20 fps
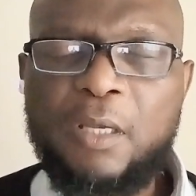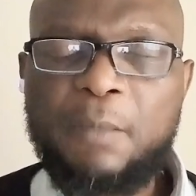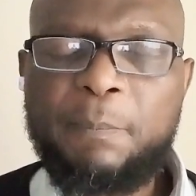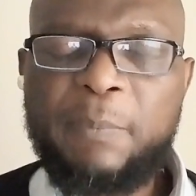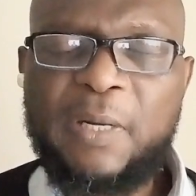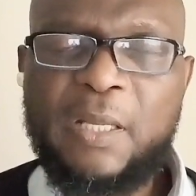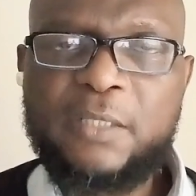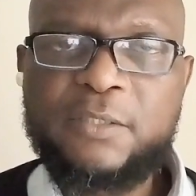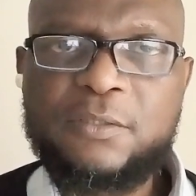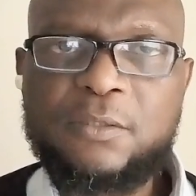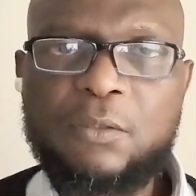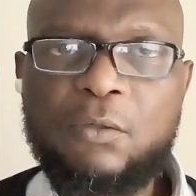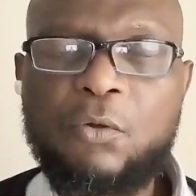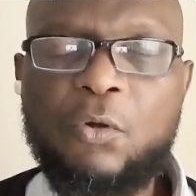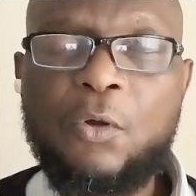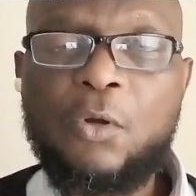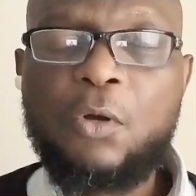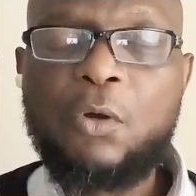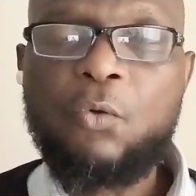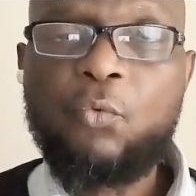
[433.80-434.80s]
plans.
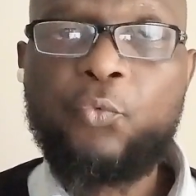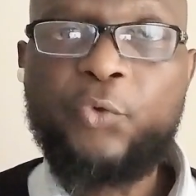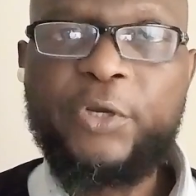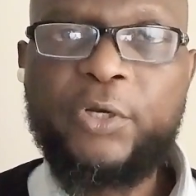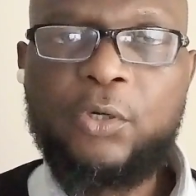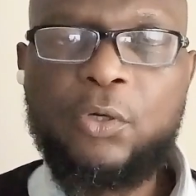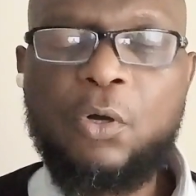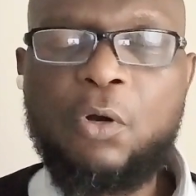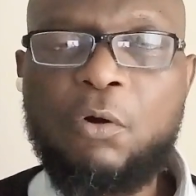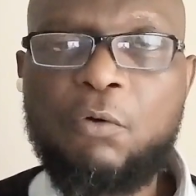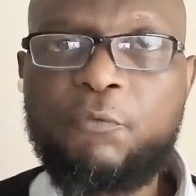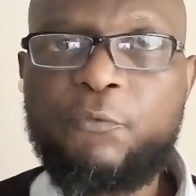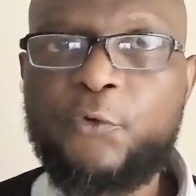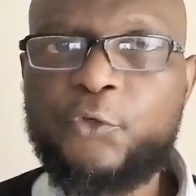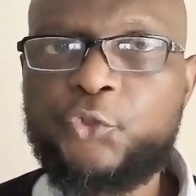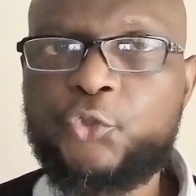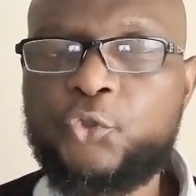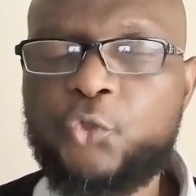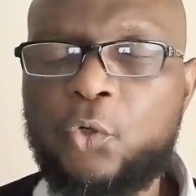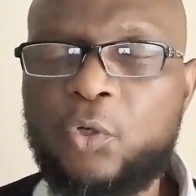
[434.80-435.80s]
We know for
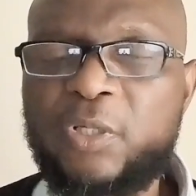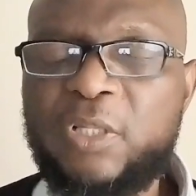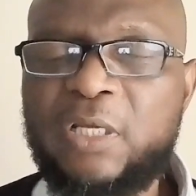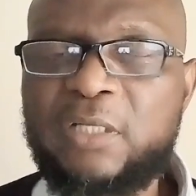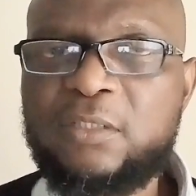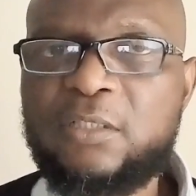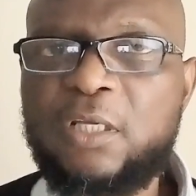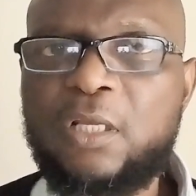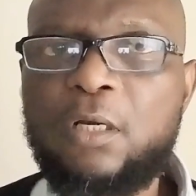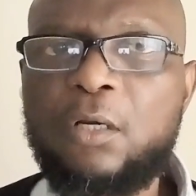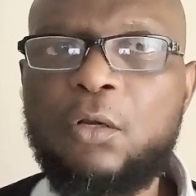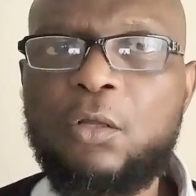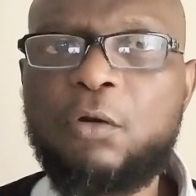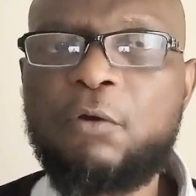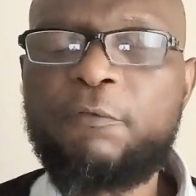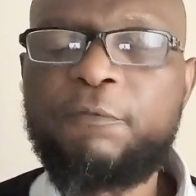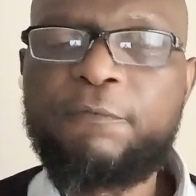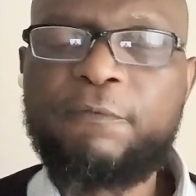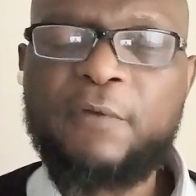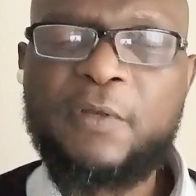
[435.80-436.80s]
sure that a lot
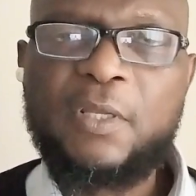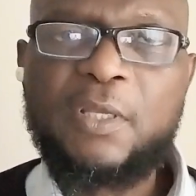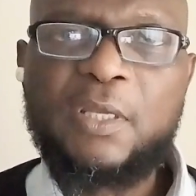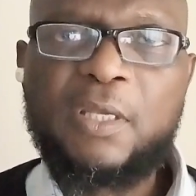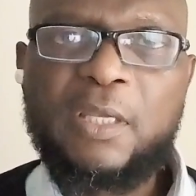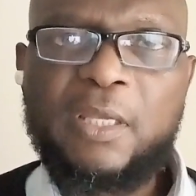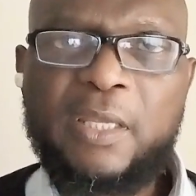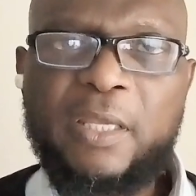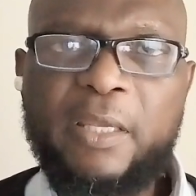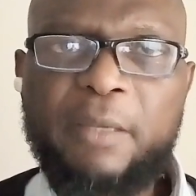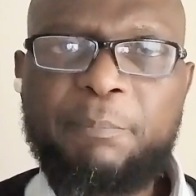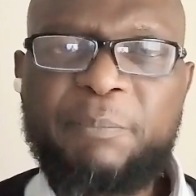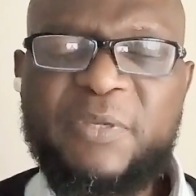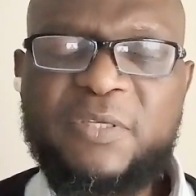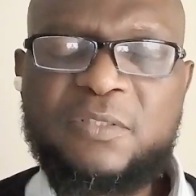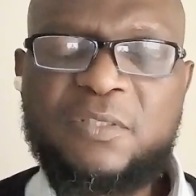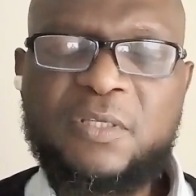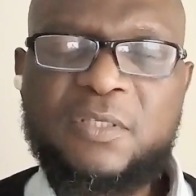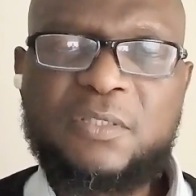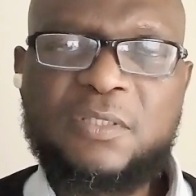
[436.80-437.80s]
of
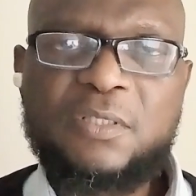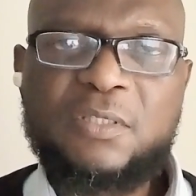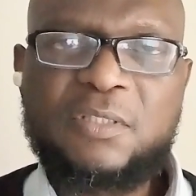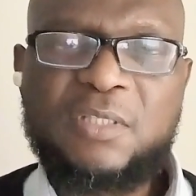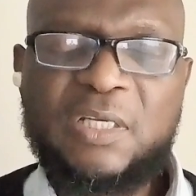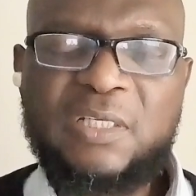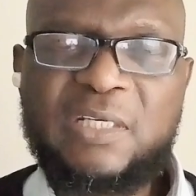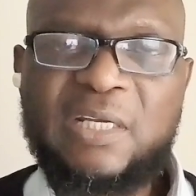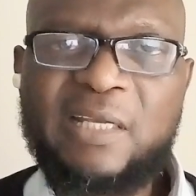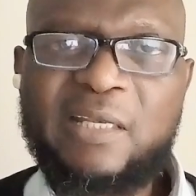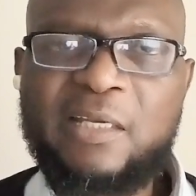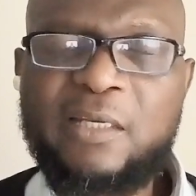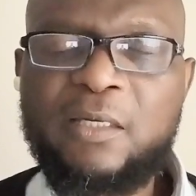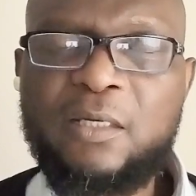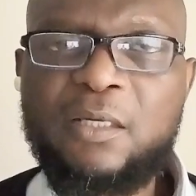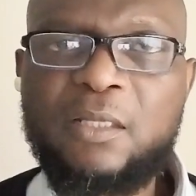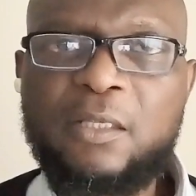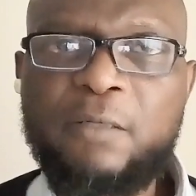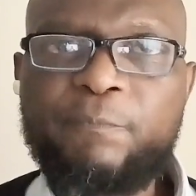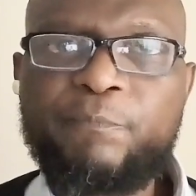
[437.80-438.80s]
businesses that are
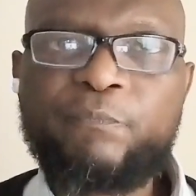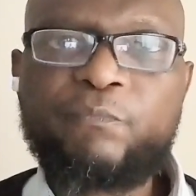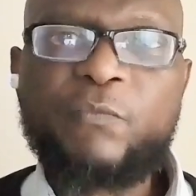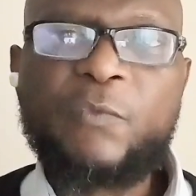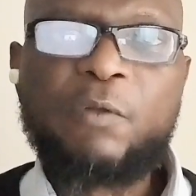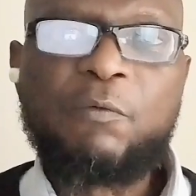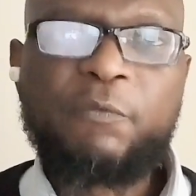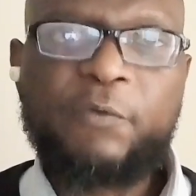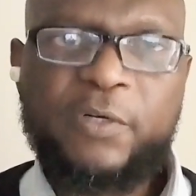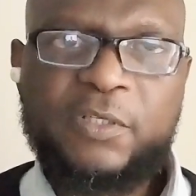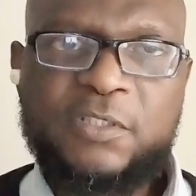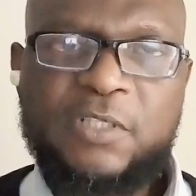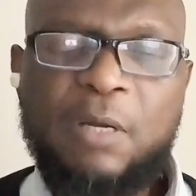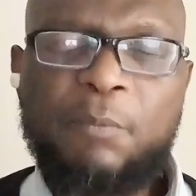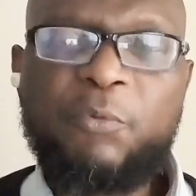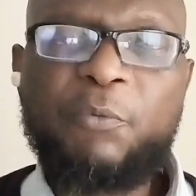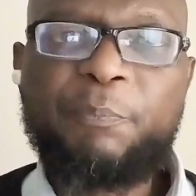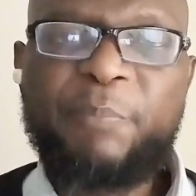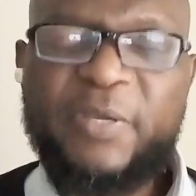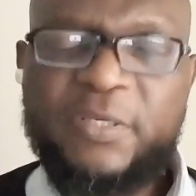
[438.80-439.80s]
in the, for
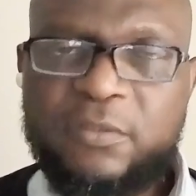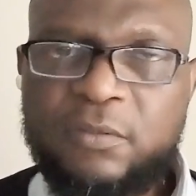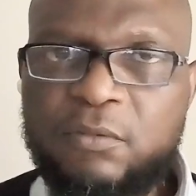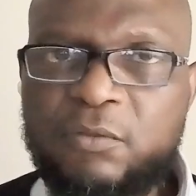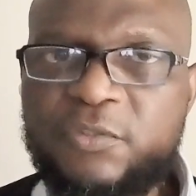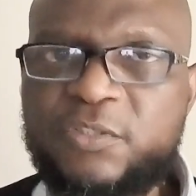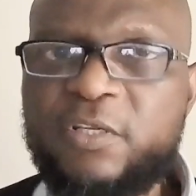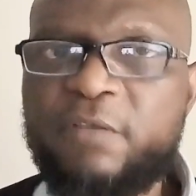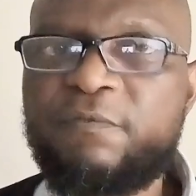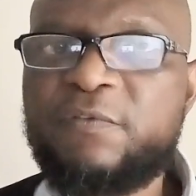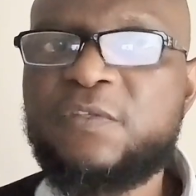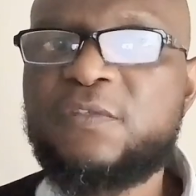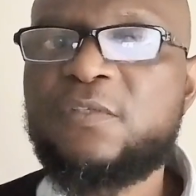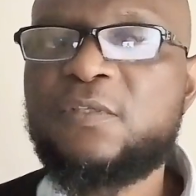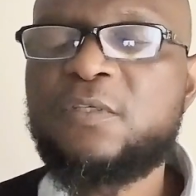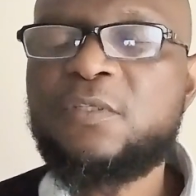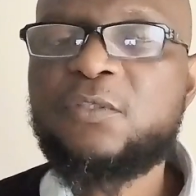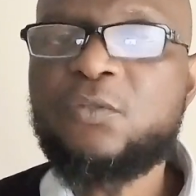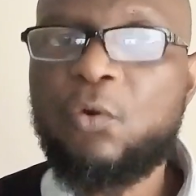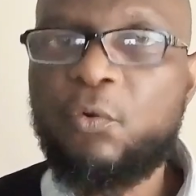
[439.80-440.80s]
example, personal
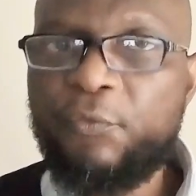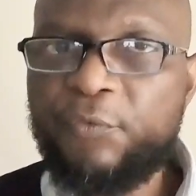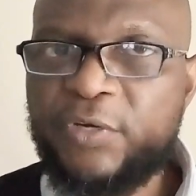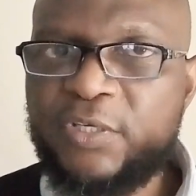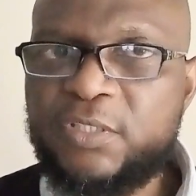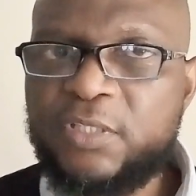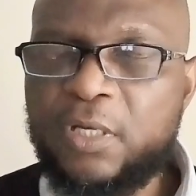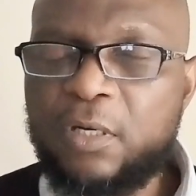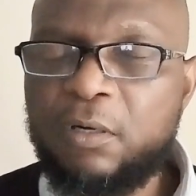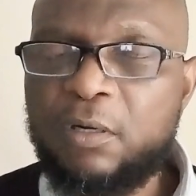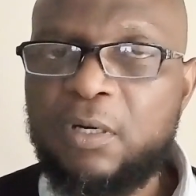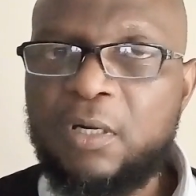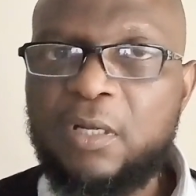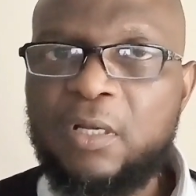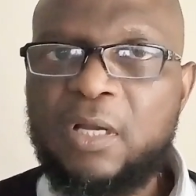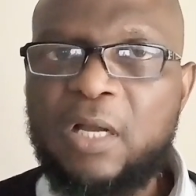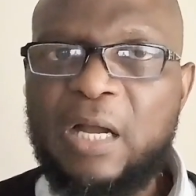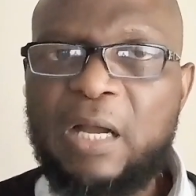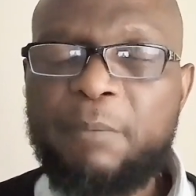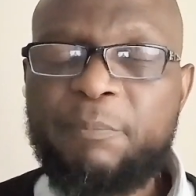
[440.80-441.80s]
services or retail
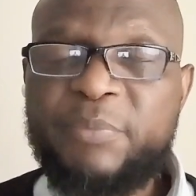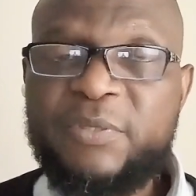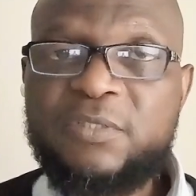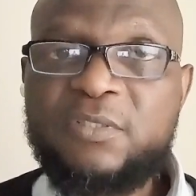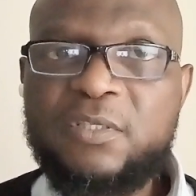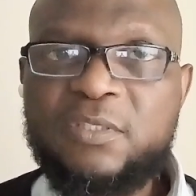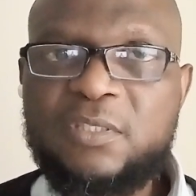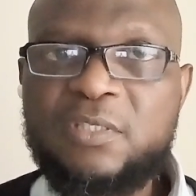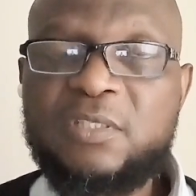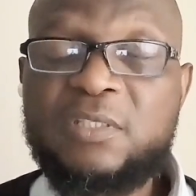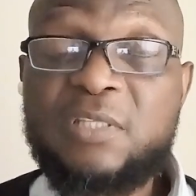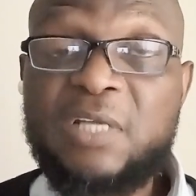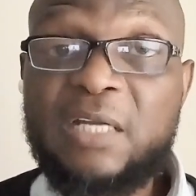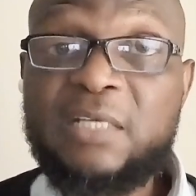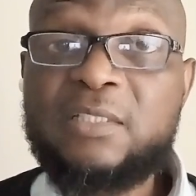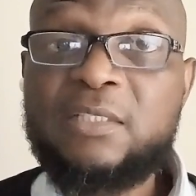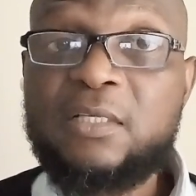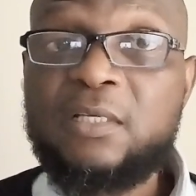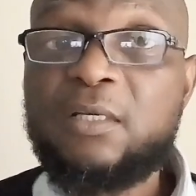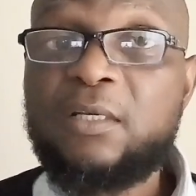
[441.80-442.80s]
are businesses
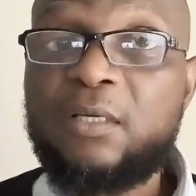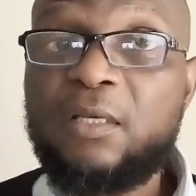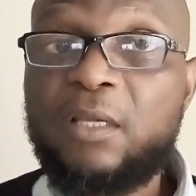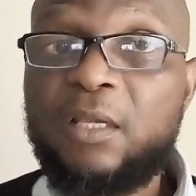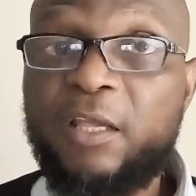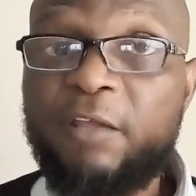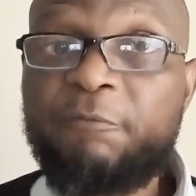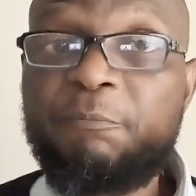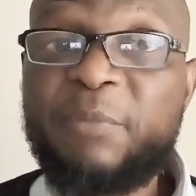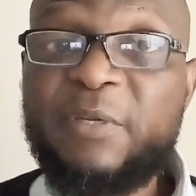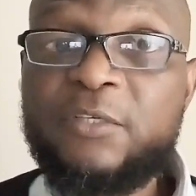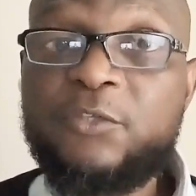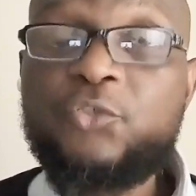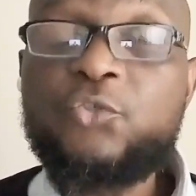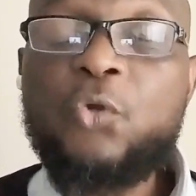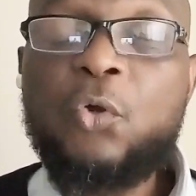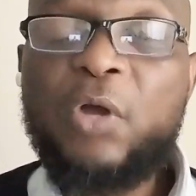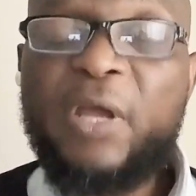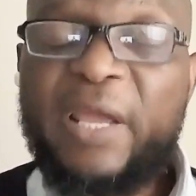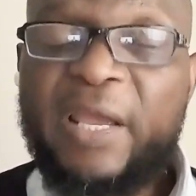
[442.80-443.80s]
that have been
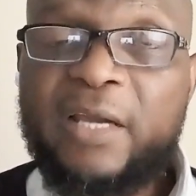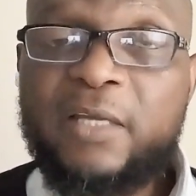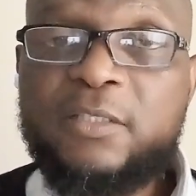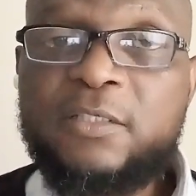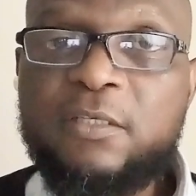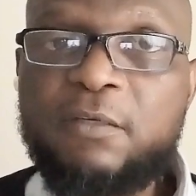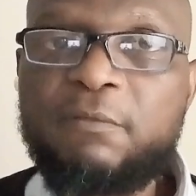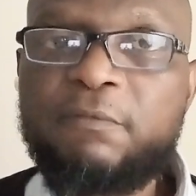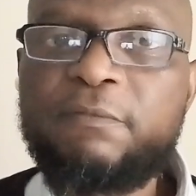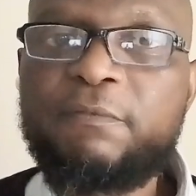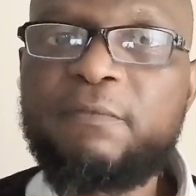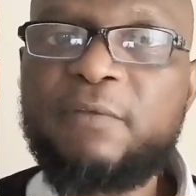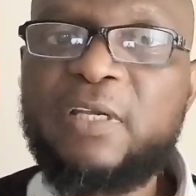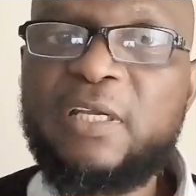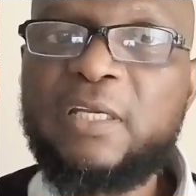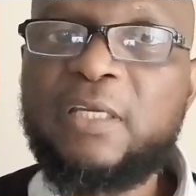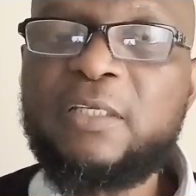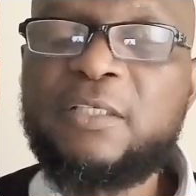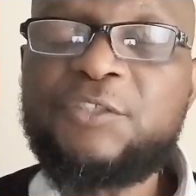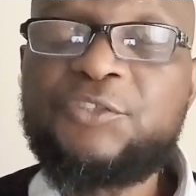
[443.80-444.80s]
so active
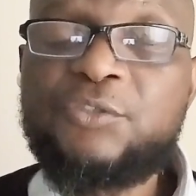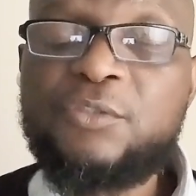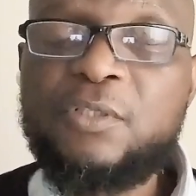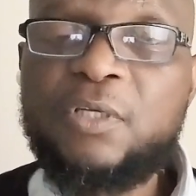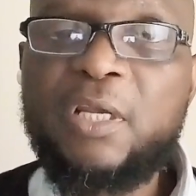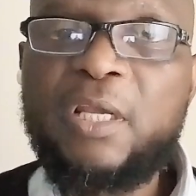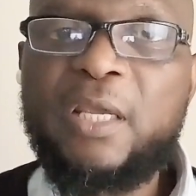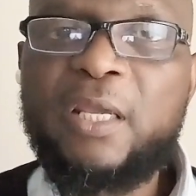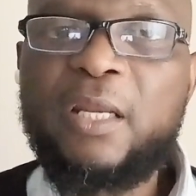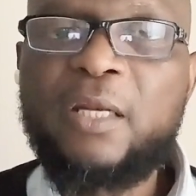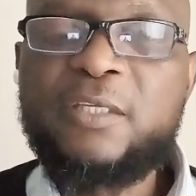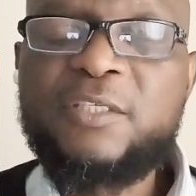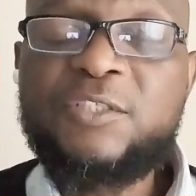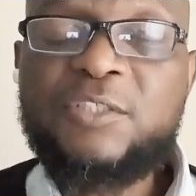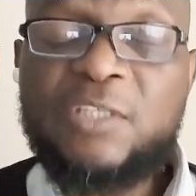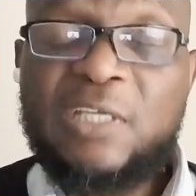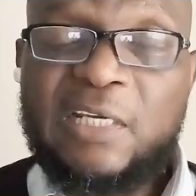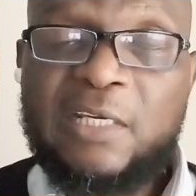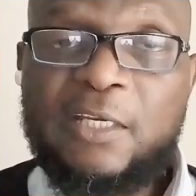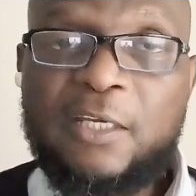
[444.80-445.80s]
in
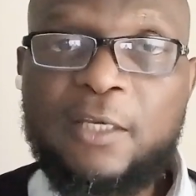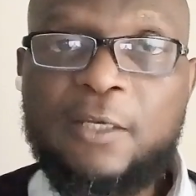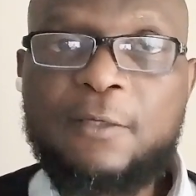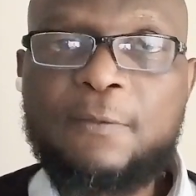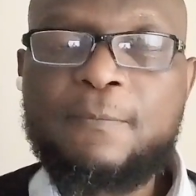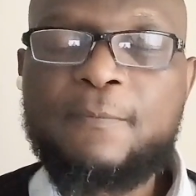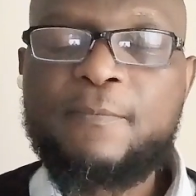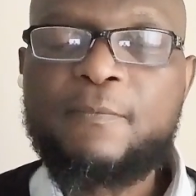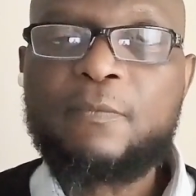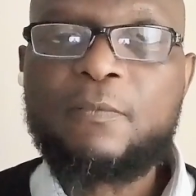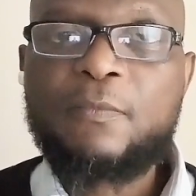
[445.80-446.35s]
seeking